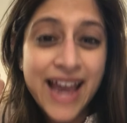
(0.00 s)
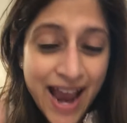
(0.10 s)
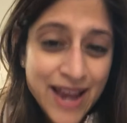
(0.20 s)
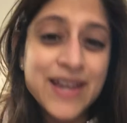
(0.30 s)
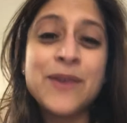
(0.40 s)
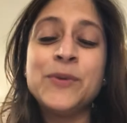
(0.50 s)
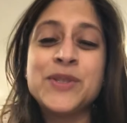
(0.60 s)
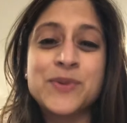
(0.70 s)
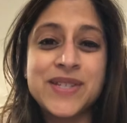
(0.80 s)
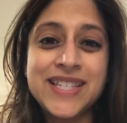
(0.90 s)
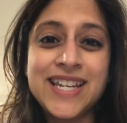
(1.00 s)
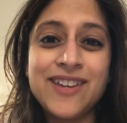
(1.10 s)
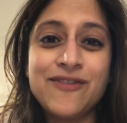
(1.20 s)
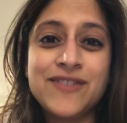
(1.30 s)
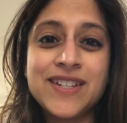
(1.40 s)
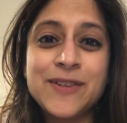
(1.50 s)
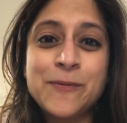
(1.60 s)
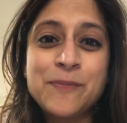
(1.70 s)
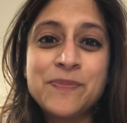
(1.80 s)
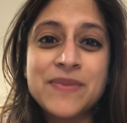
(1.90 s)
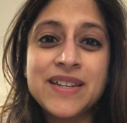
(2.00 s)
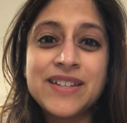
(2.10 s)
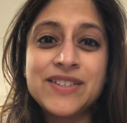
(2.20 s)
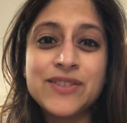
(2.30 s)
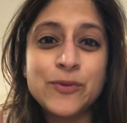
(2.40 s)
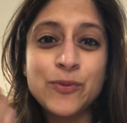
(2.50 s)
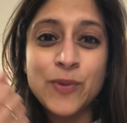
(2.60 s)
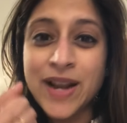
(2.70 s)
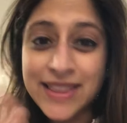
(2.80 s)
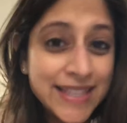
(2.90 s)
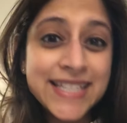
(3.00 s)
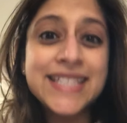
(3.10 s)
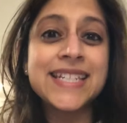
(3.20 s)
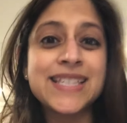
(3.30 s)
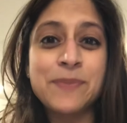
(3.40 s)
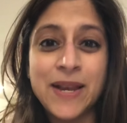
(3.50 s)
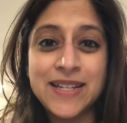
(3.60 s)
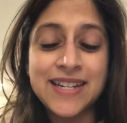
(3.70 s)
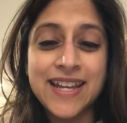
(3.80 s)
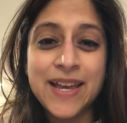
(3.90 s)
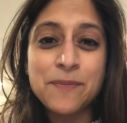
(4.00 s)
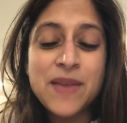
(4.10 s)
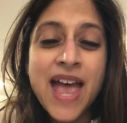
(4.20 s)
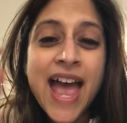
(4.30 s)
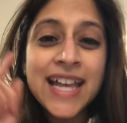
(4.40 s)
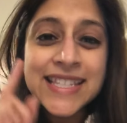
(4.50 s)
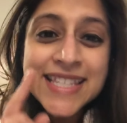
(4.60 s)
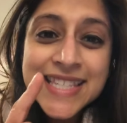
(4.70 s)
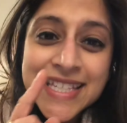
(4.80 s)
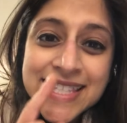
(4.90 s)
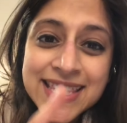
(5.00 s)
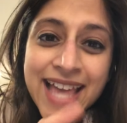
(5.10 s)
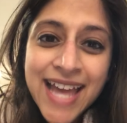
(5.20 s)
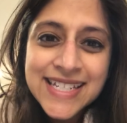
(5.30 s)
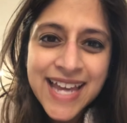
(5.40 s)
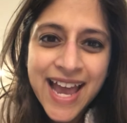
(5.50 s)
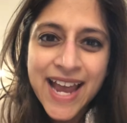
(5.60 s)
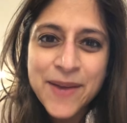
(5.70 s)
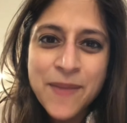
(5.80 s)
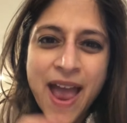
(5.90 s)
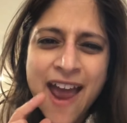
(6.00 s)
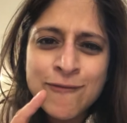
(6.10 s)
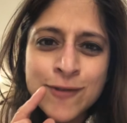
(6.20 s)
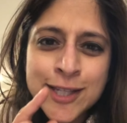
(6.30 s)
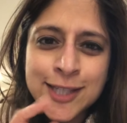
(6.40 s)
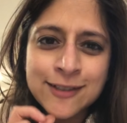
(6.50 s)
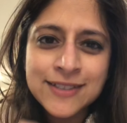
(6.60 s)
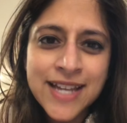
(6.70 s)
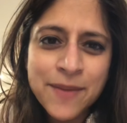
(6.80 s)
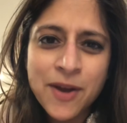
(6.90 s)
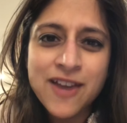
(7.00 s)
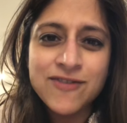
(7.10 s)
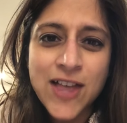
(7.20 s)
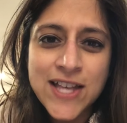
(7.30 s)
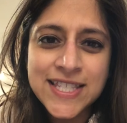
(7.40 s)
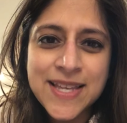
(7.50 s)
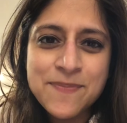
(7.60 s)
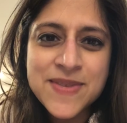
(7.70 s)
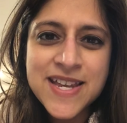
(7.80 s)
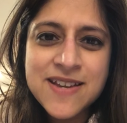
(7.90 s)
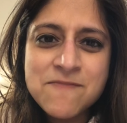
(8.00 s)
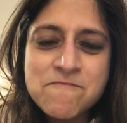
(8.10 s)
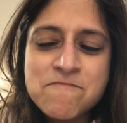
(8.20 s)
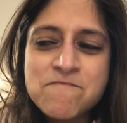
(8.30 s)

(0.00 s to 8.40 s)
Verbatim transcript: I, it was received when I least expected it. And since that time, every single time I've lost something,